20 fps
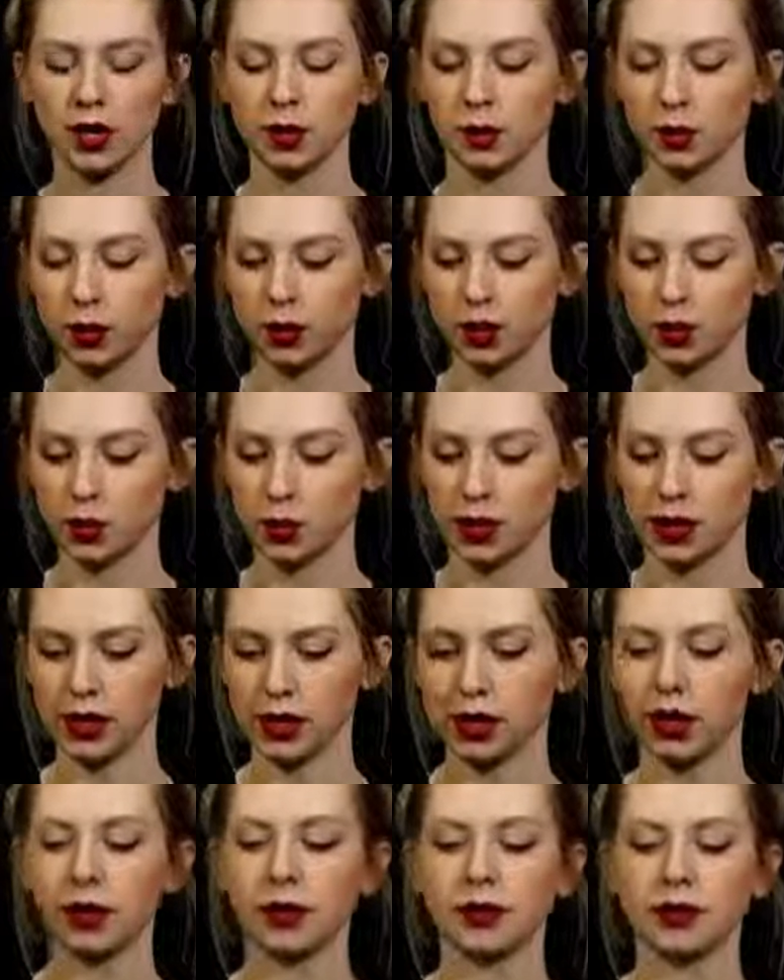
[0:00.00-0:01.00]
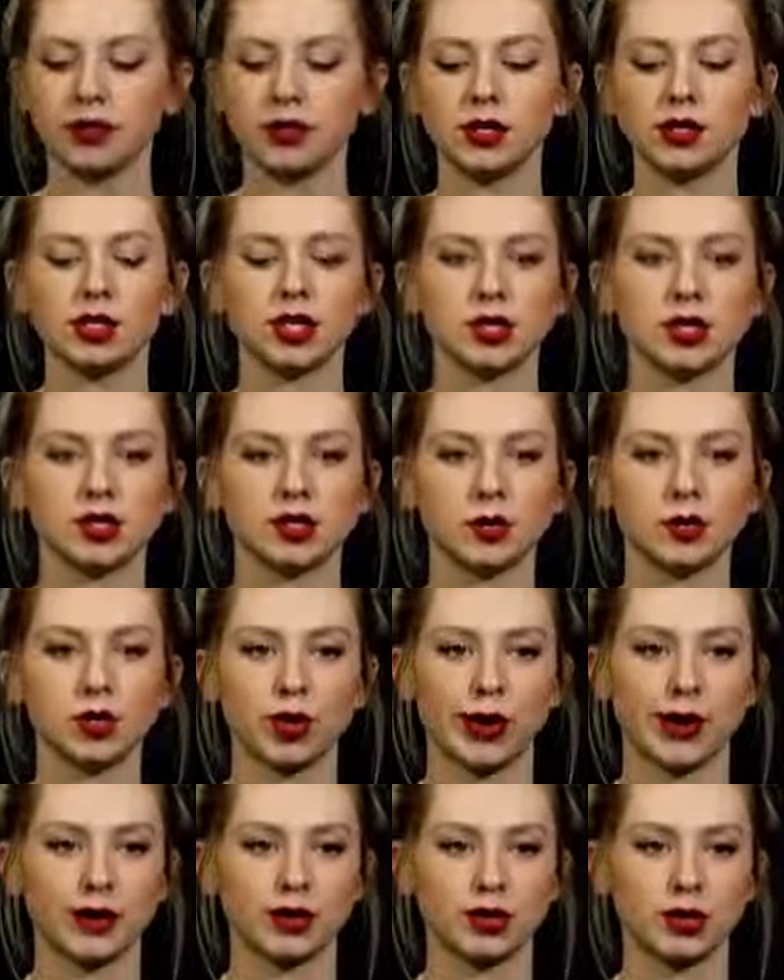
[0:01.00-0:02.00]
between addition and
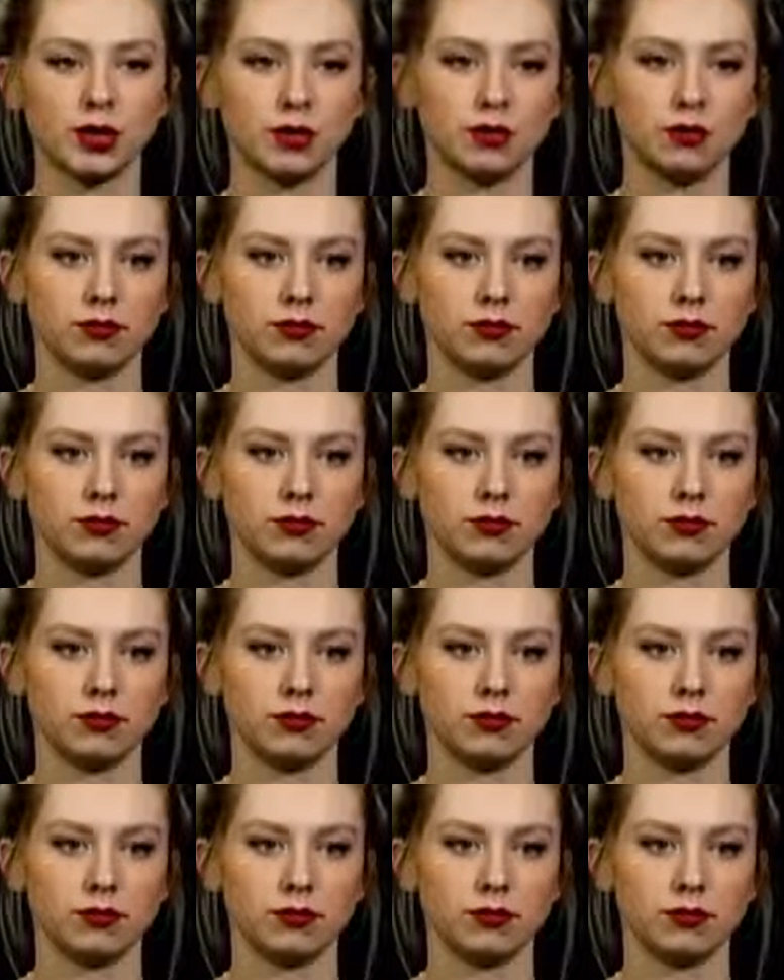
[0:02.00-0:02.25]
subtraction?